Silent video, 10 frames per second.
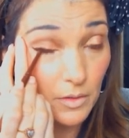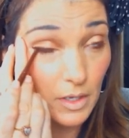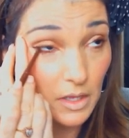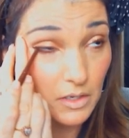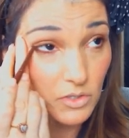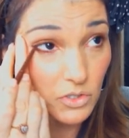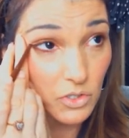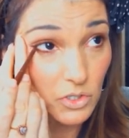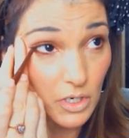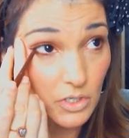I guess to
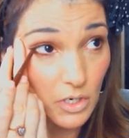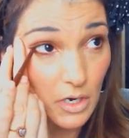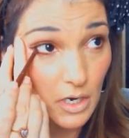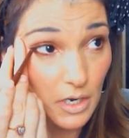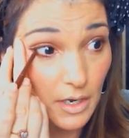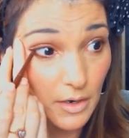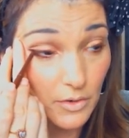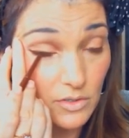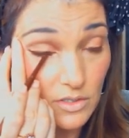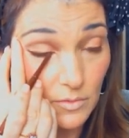stretch our eye out
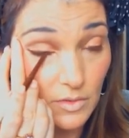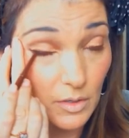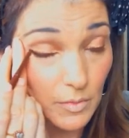or something,